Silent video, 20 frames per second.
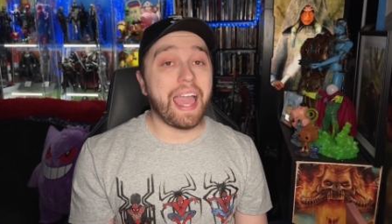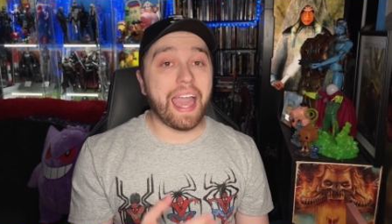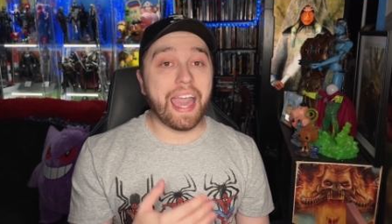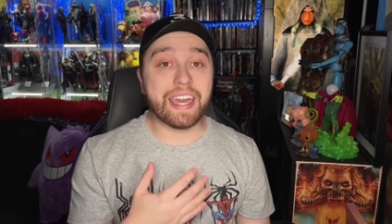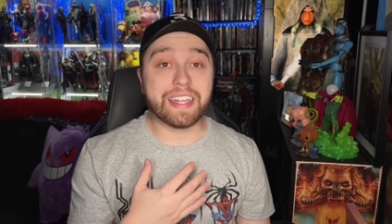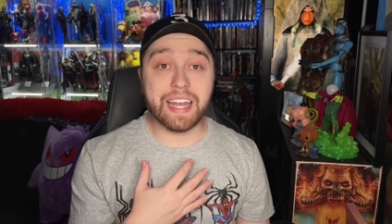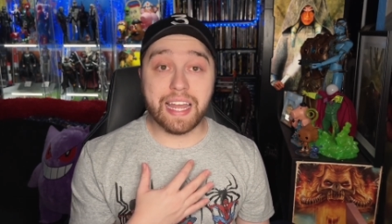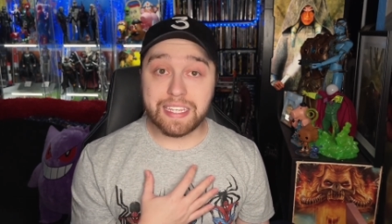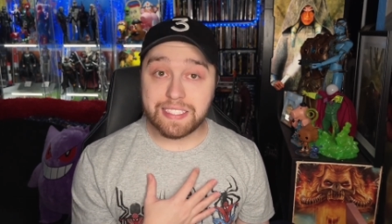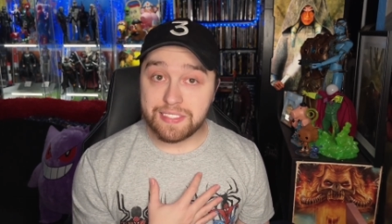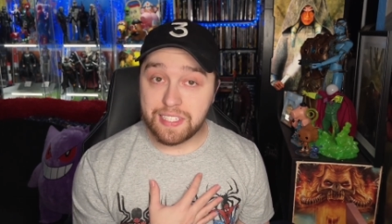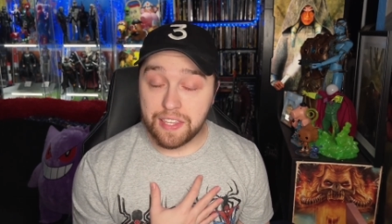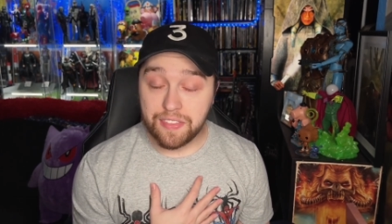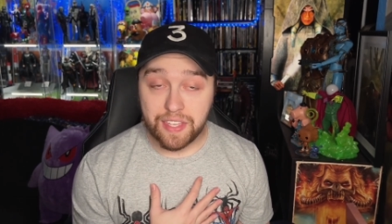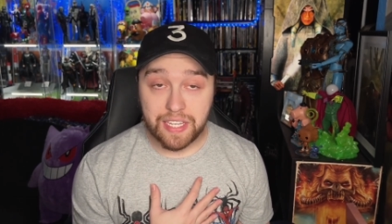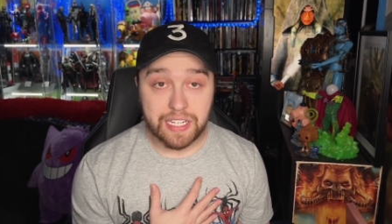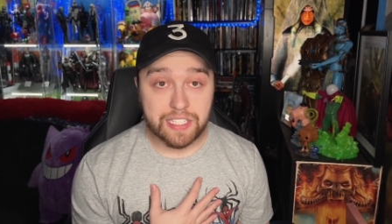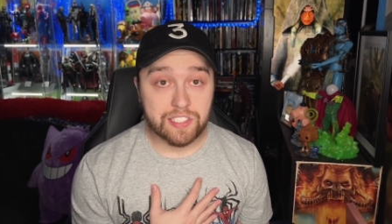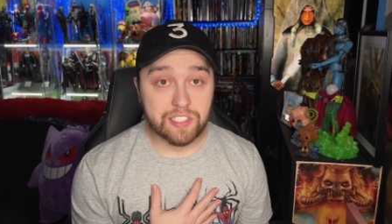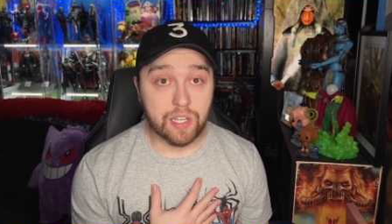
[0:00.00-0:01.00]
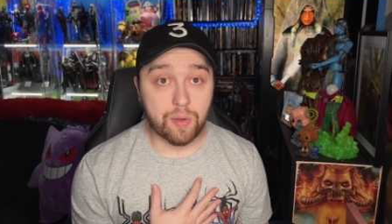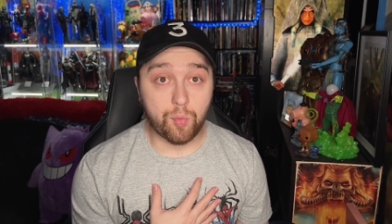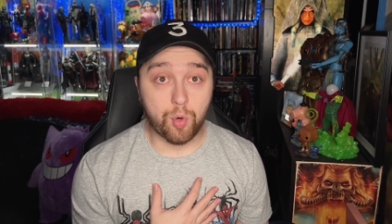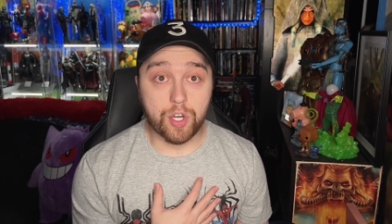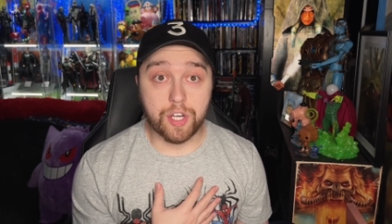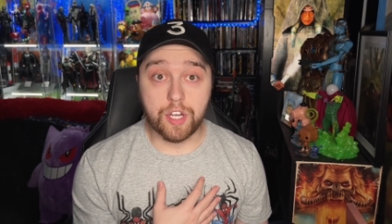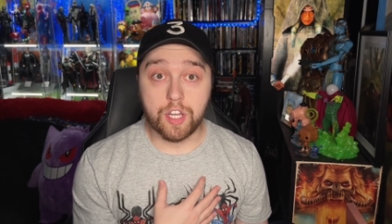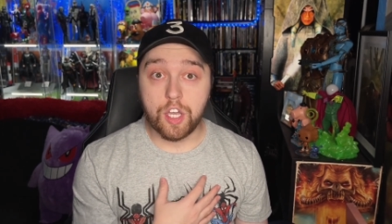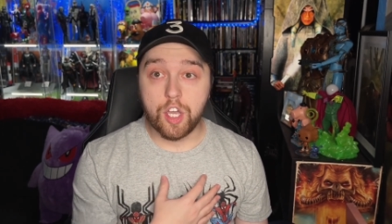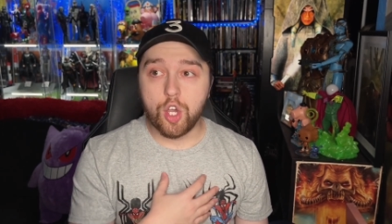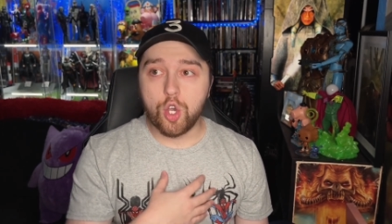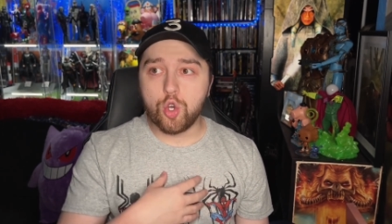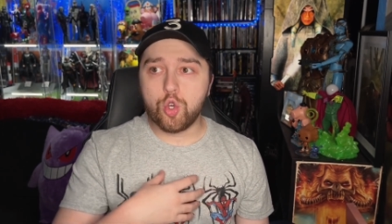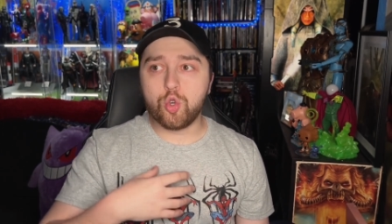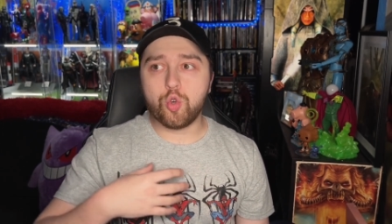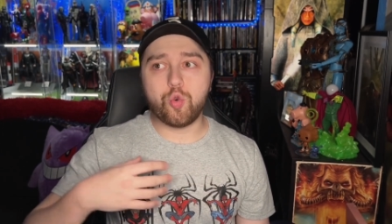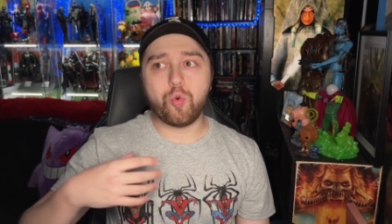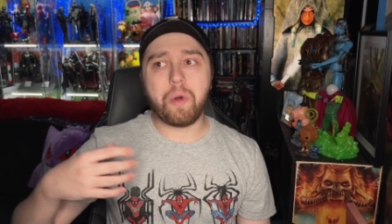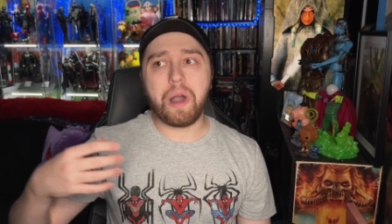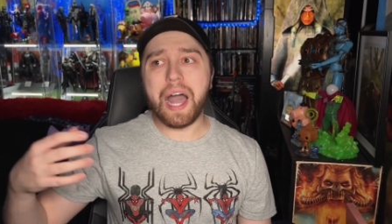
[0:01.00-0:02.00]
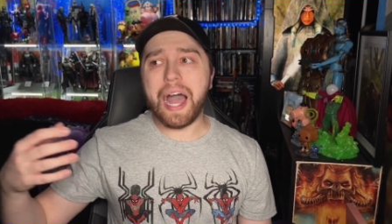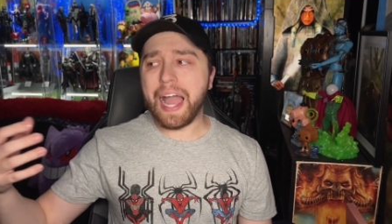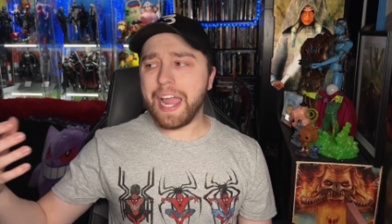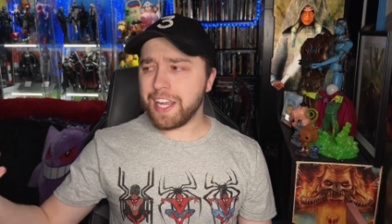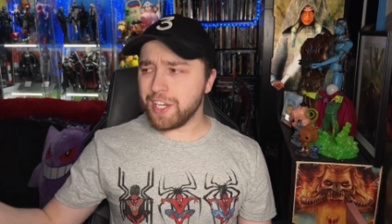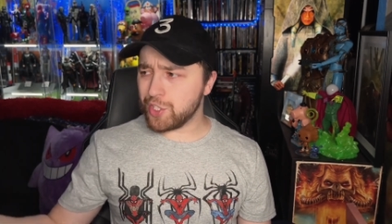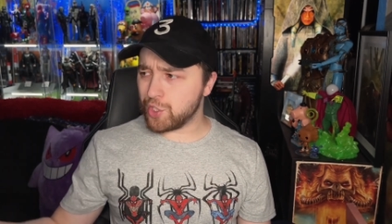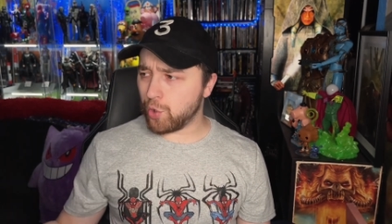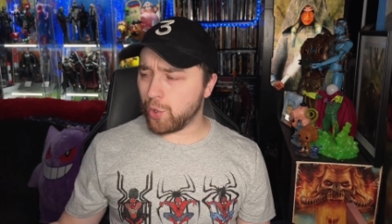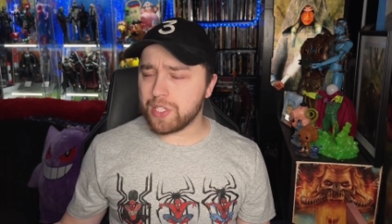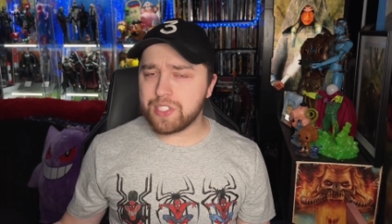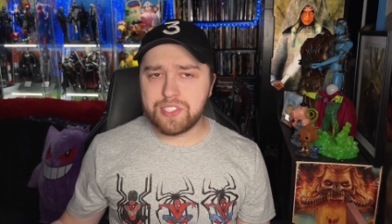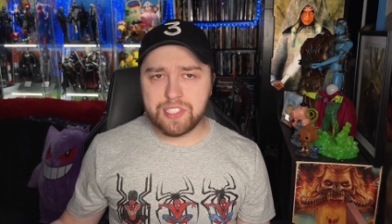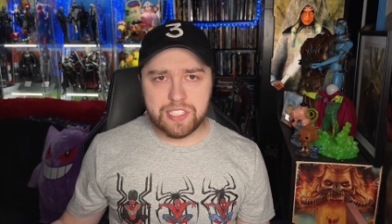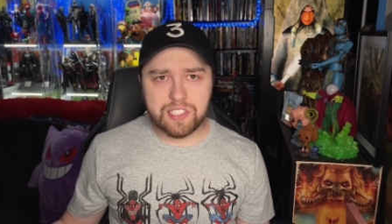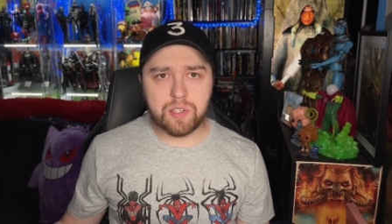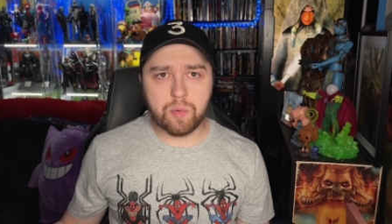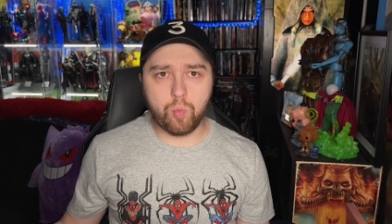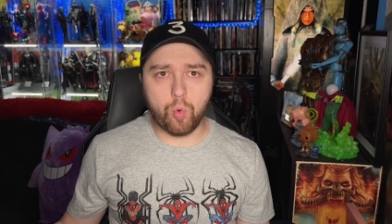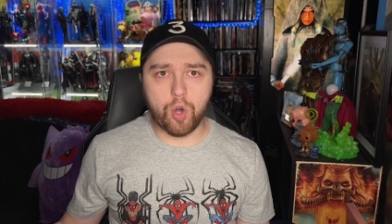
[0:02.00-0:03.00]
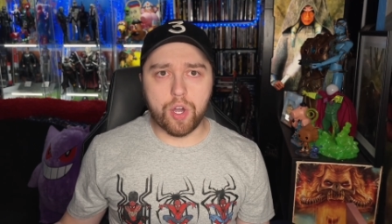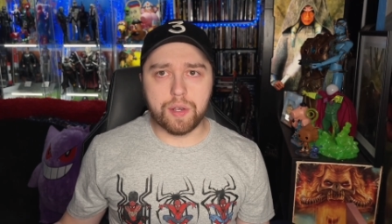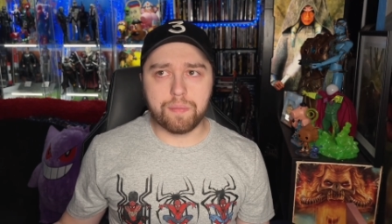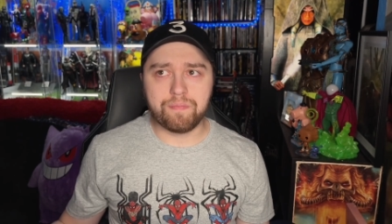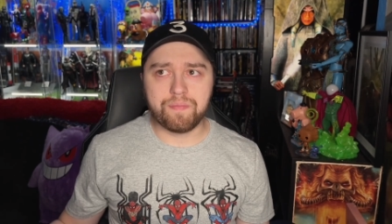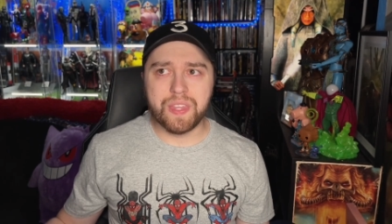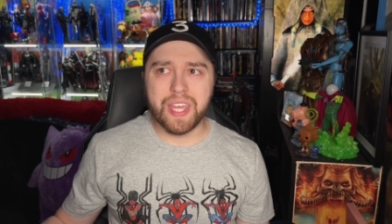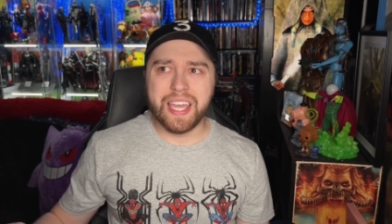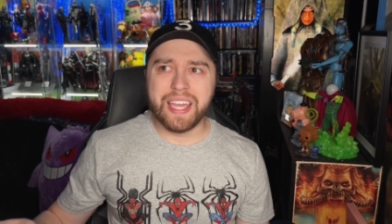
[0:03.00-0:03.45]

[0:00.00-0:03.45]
And I say that as someone who I enjoyed Season 1.